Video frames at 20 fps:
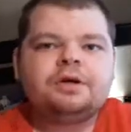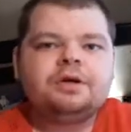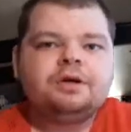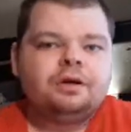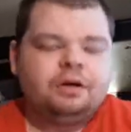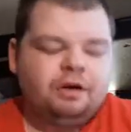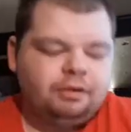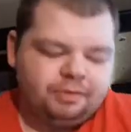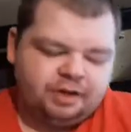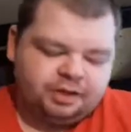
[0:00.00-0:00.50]

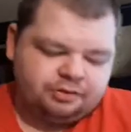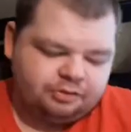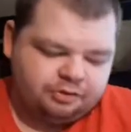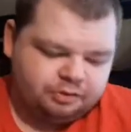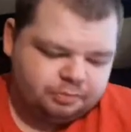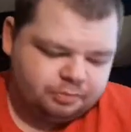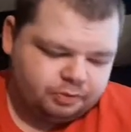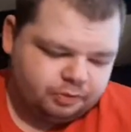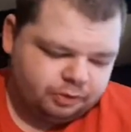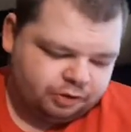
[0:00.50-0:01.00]
right, we got two
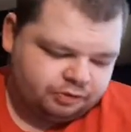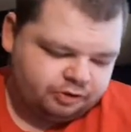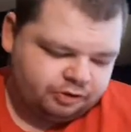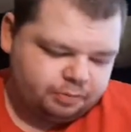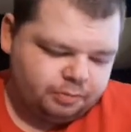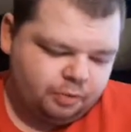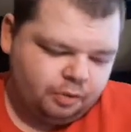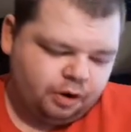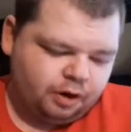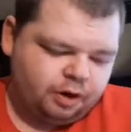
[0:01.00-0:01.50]
more.
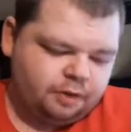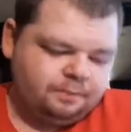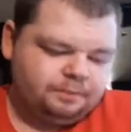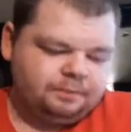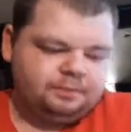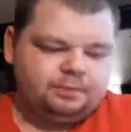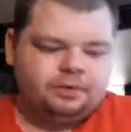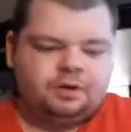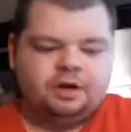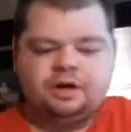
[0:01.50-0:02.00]
All
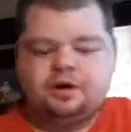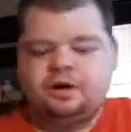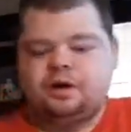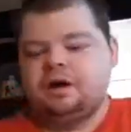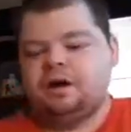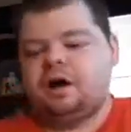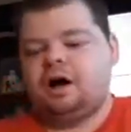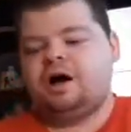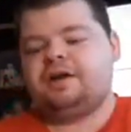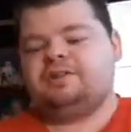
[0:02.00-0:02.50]

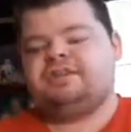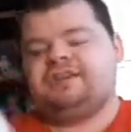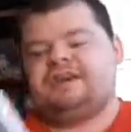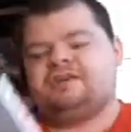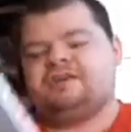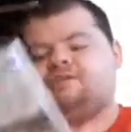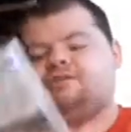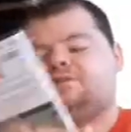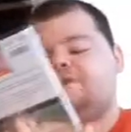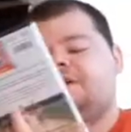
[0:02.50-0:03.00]
right, the
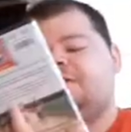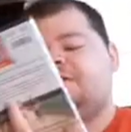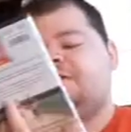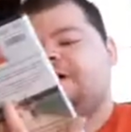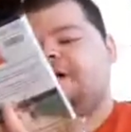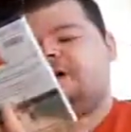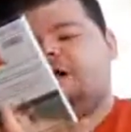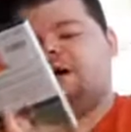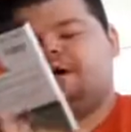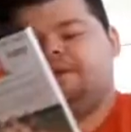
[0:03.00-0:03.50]
next one here I
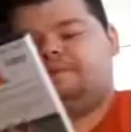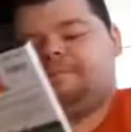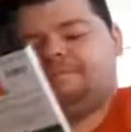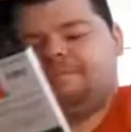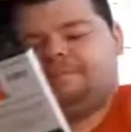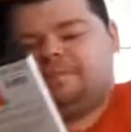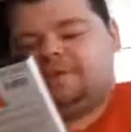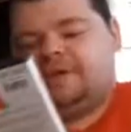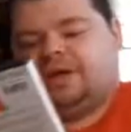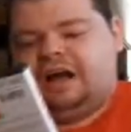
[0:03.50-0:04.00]
got.
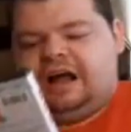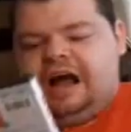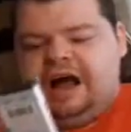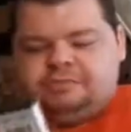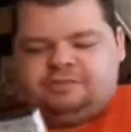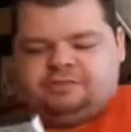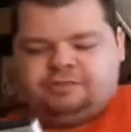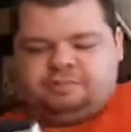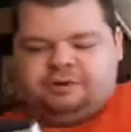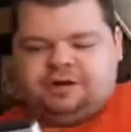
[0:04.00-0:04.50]
I'm
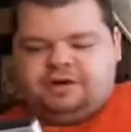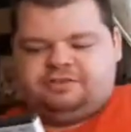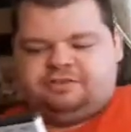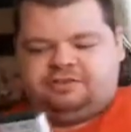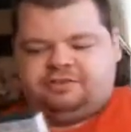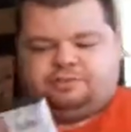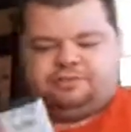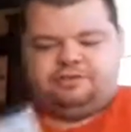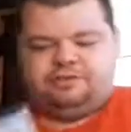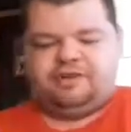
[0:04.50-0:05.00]
surprised
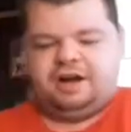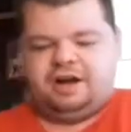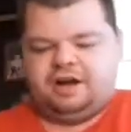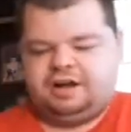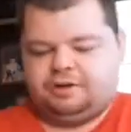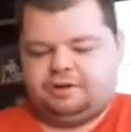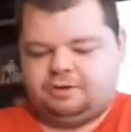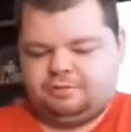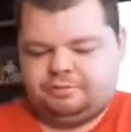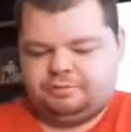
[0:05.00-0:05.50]
this one's not
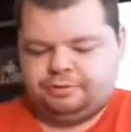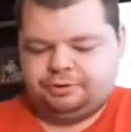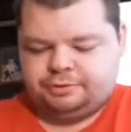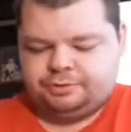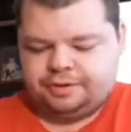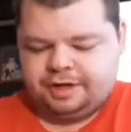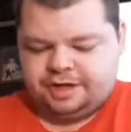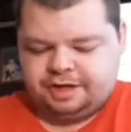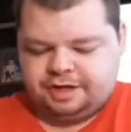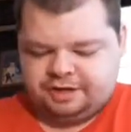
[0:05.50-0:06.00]
out on
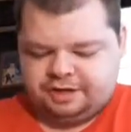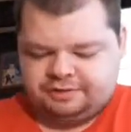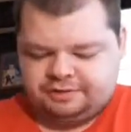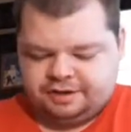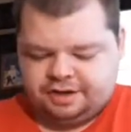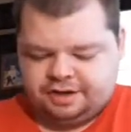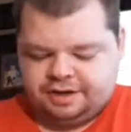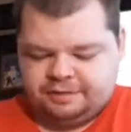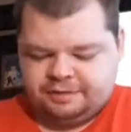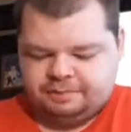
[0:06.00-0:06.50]
Blu-ray yet.
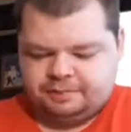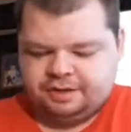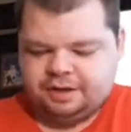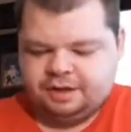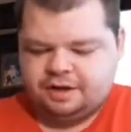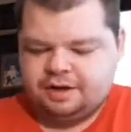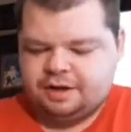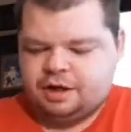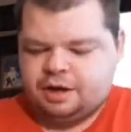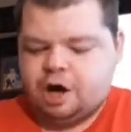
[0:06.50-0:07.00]

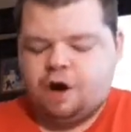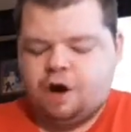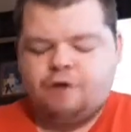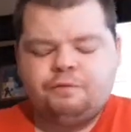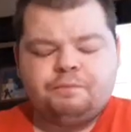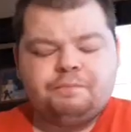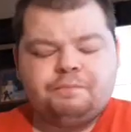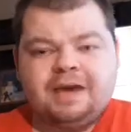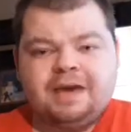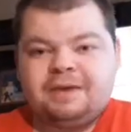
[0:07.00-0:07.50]

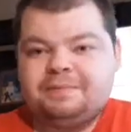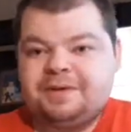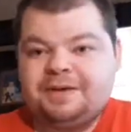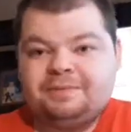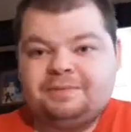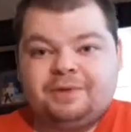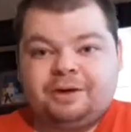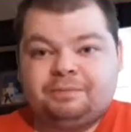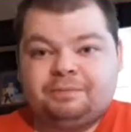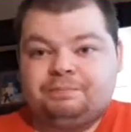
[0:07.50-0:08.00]
Hope maybe
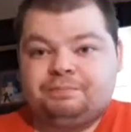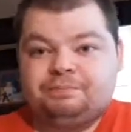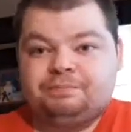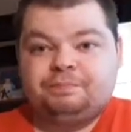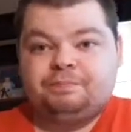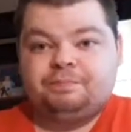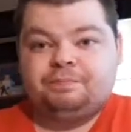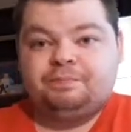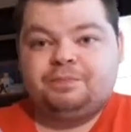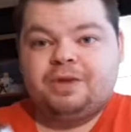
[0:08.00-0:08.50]
like
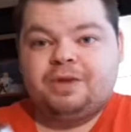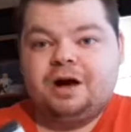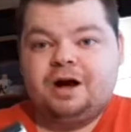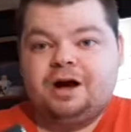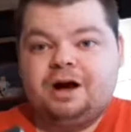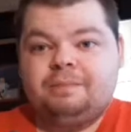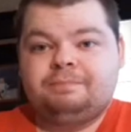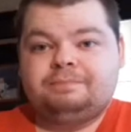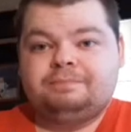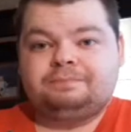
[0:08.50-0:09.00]

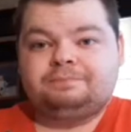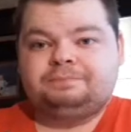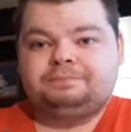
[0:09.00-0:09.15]
the